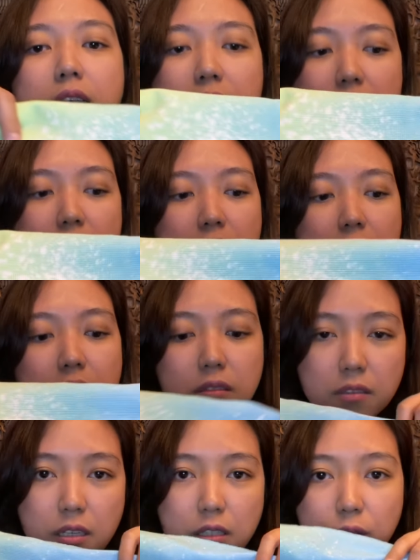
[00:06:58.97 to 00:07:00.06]

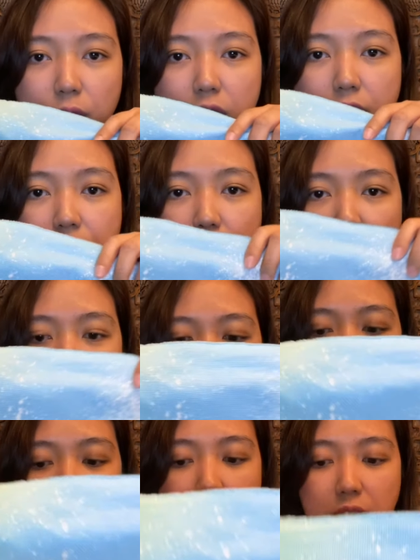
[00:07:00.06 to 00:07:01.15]
Not only for
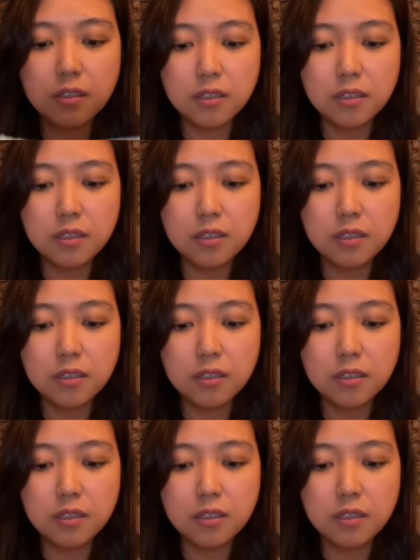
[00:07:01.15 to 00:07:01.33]
winter,